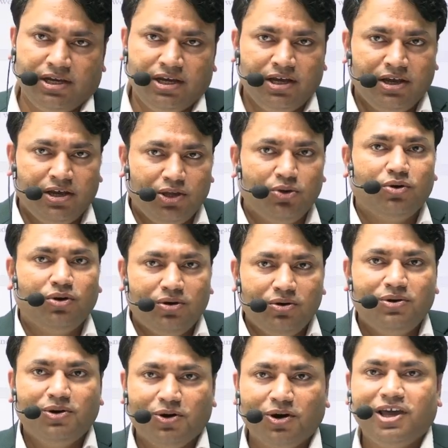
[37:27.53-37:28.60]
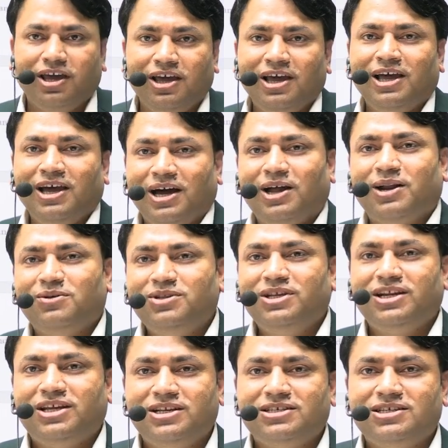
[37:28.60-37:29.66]
you know, okay, Alauddin
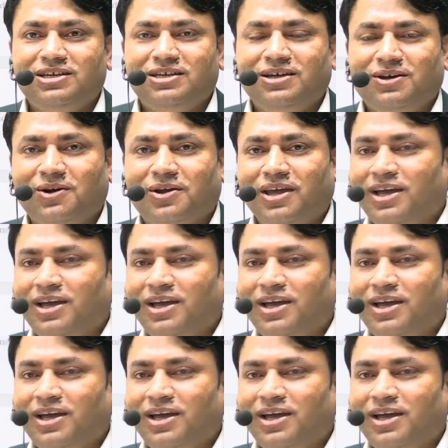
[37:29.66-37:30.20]
Khilji, okay,